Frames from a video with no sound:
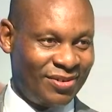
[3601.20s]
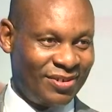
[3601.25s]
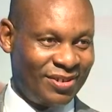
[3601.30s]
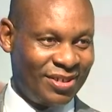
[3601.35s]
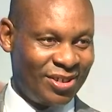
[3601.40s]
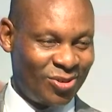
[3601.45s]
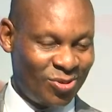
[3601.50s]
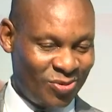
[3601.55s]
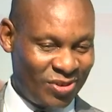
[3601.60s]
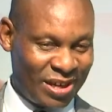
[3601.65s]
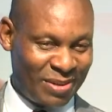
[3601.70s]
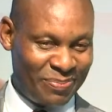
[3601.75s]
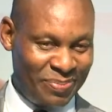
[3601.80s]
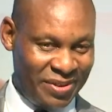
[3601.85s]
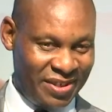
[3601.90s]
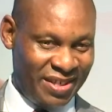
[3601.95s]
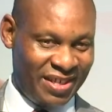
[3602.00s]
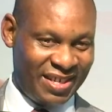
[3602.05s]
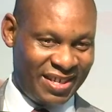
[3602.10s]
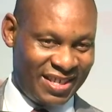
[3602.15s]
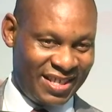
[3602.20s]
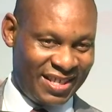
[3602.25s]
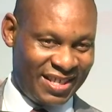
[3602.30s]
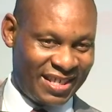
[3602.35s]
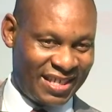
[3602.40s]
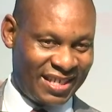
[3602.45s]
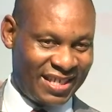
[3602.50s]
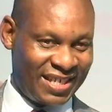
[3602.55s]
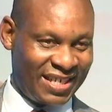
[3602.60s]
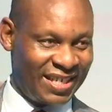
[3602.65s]
it would appear
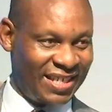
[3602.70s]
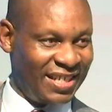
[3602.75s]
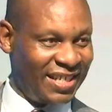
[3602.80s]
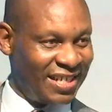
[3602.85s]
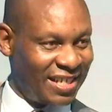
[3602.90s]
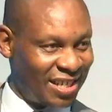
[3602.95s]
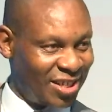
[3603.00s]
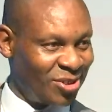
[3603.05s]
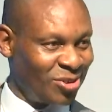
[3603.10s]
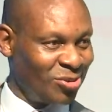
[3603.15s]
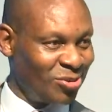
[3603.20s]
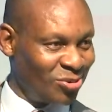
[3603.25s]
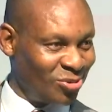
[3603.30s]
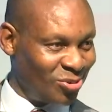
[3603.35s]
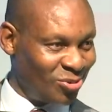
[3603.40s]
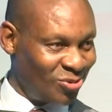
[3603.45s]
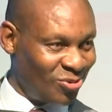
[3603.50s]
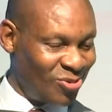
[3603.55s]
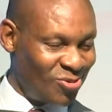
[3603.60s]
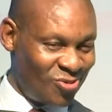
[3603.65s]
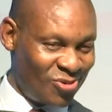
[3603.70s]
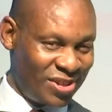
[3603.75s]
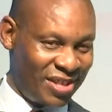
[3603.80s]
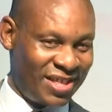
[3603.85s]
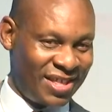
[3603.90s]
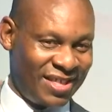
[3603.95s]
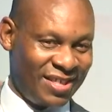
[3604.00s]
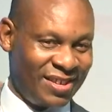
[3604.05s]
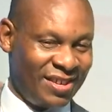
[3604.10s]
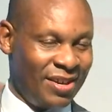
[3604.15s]
that it has to do
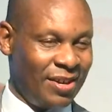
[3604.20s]
with